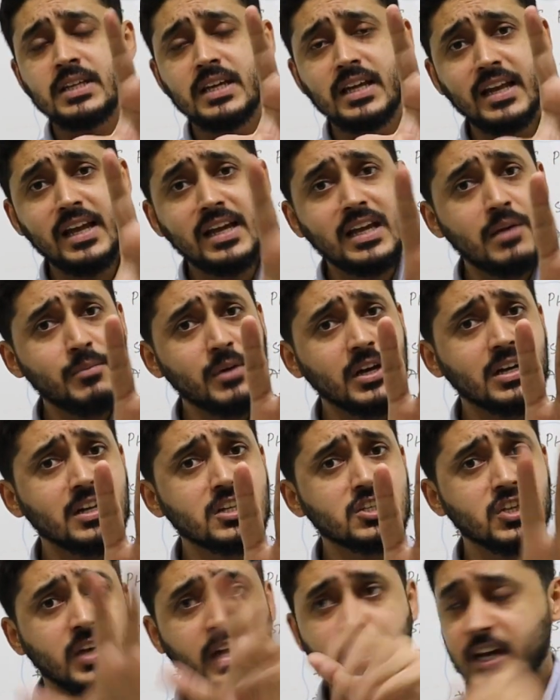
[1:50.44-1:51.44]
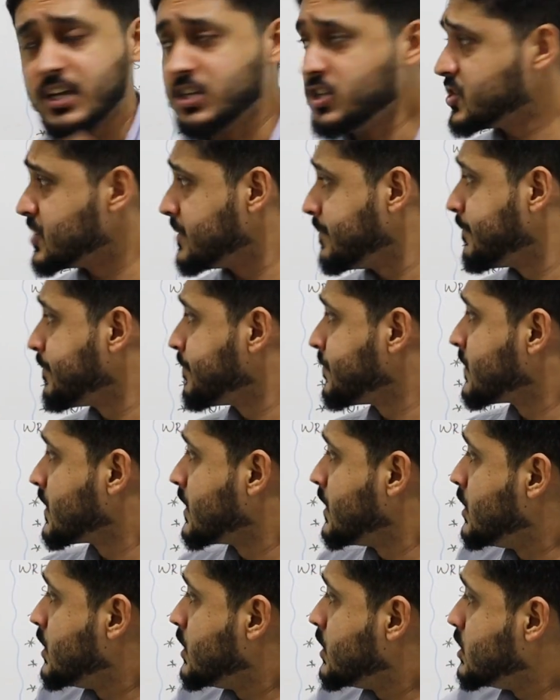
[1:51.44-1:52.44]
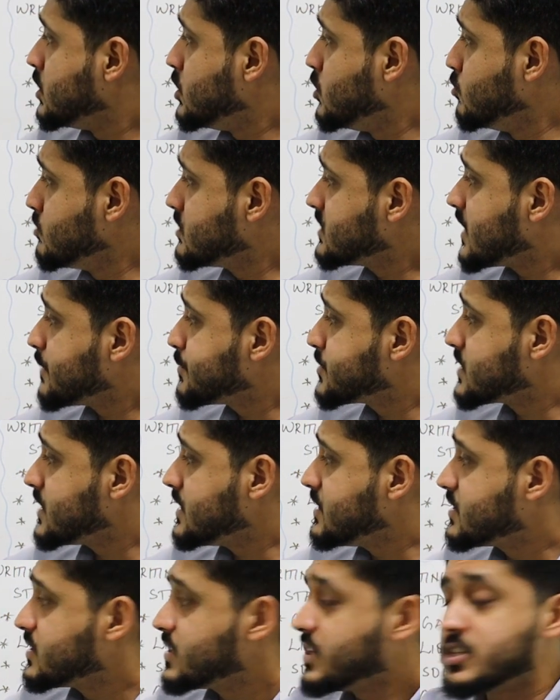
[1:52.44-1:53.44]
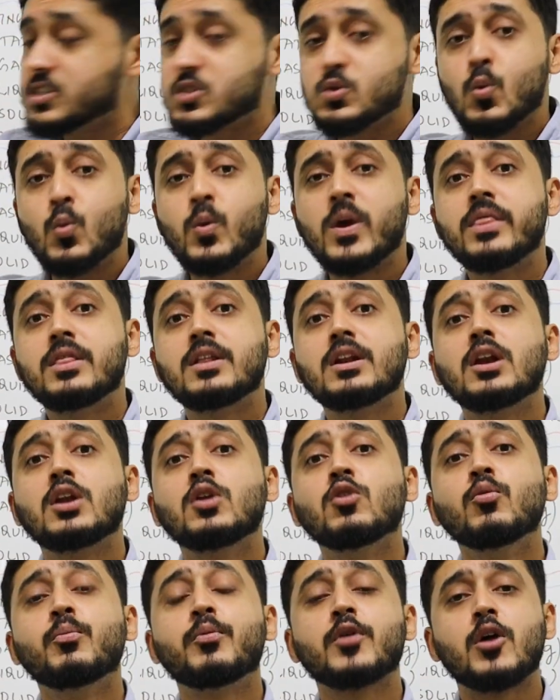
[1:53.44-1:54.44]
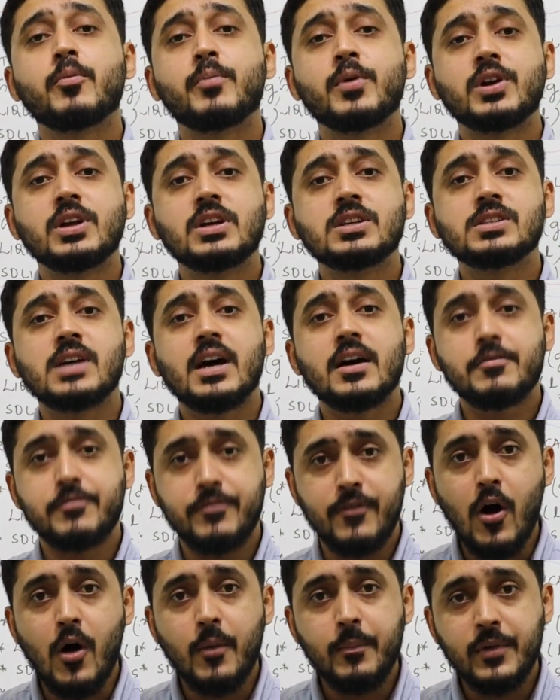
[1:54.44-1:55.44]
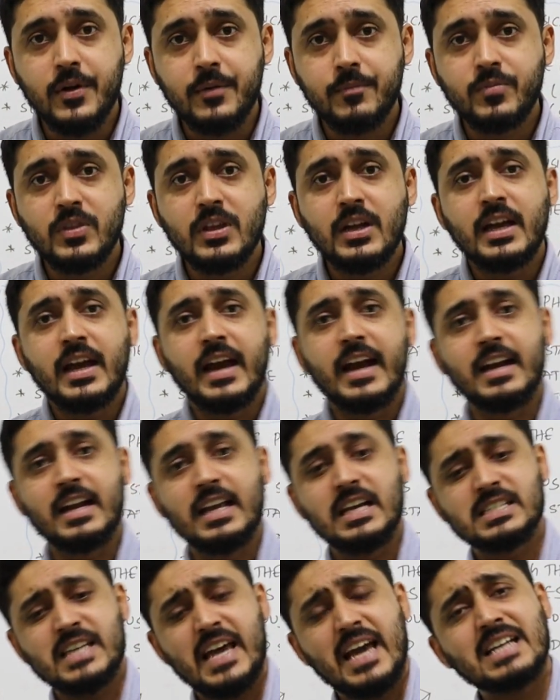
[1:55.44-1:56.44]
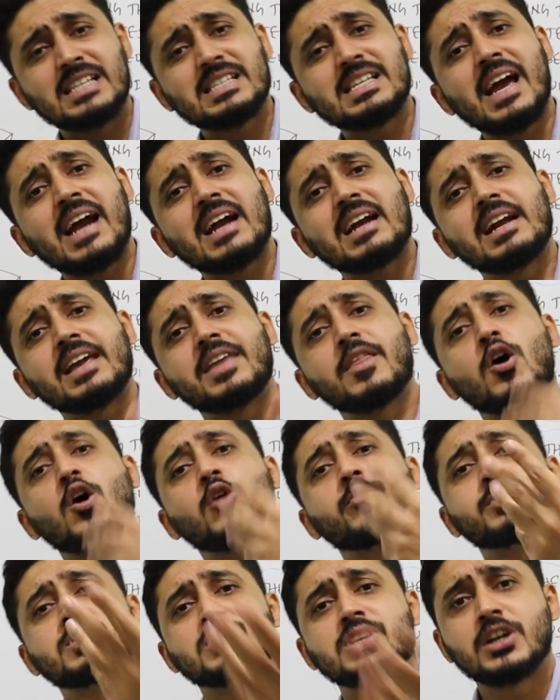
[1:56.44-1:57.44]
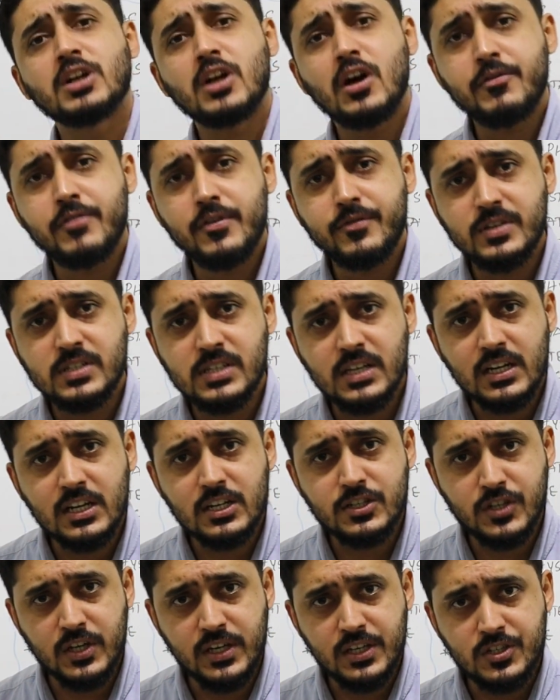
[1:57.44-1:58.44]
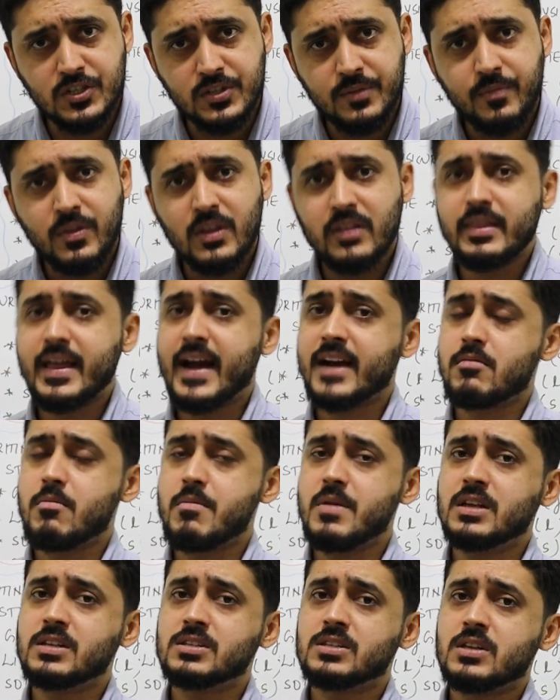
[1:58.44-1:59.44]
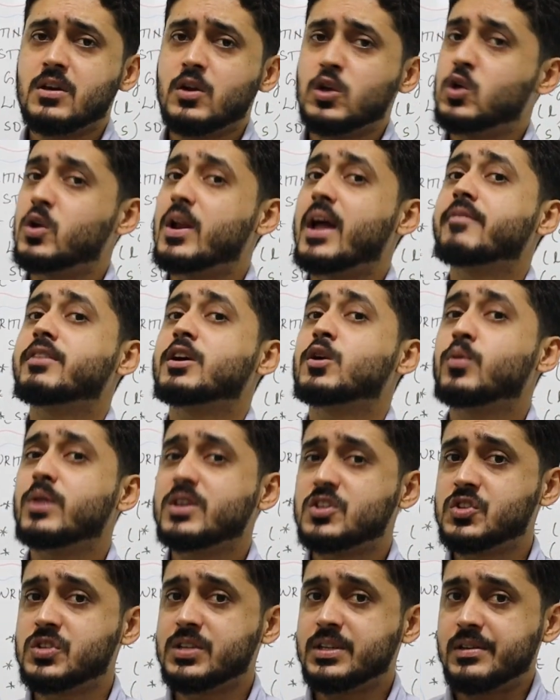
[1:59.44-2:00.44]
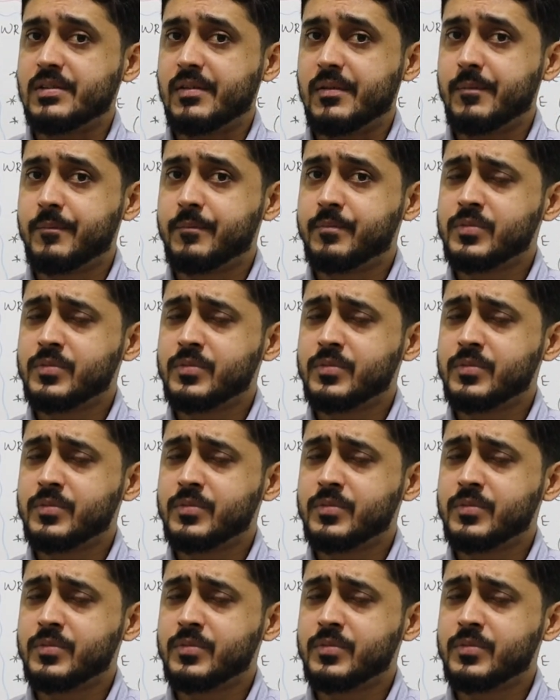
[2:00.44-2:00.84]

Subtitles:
In a chemical change, new substances with new properties are formed. It is exactly the opposite of a physical change. That means you'll have a question.